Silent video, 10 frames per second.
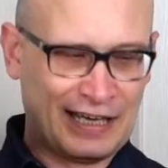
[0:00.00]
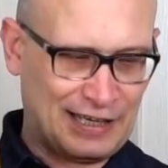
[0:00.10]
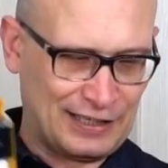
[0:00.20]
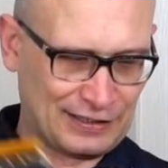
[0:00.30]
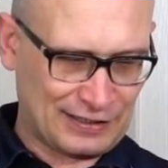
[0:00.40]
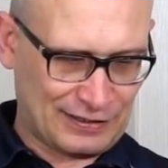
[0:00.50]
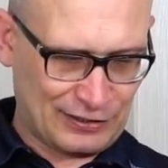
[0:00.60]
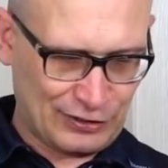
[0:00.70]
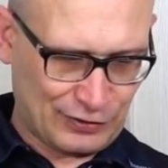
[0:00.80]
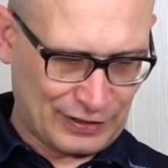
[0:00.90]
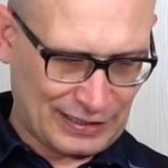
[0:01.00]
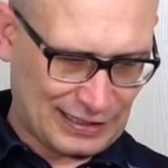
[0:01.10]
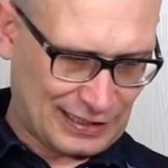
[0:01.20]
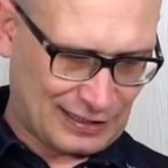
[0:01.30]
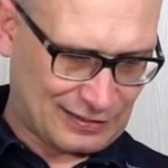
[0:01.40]
And the other thing I'd
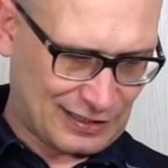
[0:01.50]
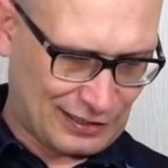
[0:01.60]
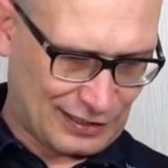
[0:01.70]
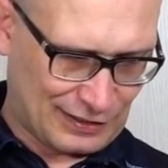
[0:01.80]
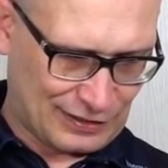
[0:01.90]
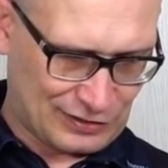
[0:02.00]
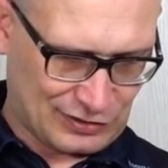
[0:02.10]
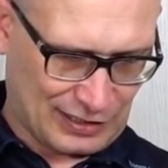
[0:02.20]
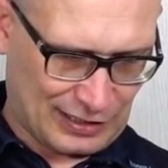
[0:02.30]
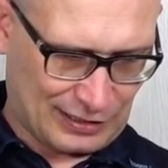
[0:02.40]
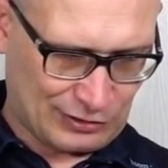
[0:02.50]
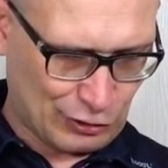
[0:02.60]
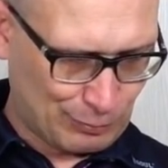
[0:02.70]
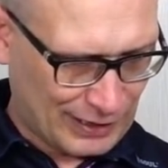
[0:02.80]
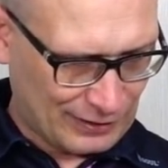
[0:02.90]
like to tell you is
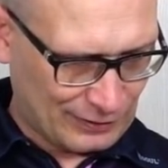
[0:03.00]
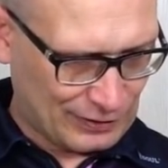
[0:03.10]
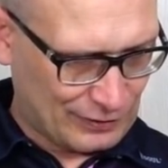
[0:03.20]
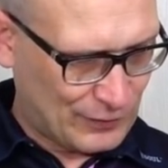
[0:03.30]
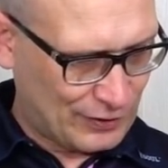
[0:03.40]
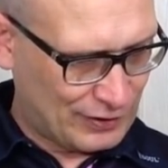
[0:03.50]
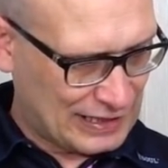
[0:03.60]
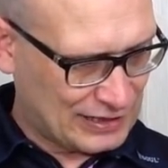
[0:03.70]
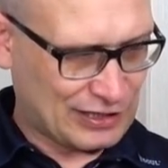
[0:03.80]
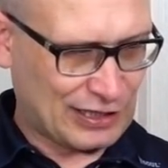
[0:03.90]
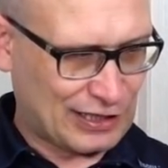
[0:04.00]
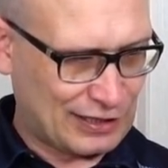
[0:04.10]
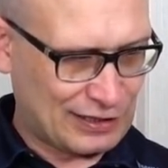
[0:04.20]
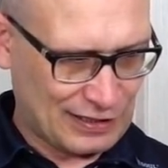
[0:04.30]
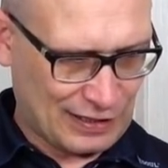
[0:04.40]
John Michael, he's a very nice guy.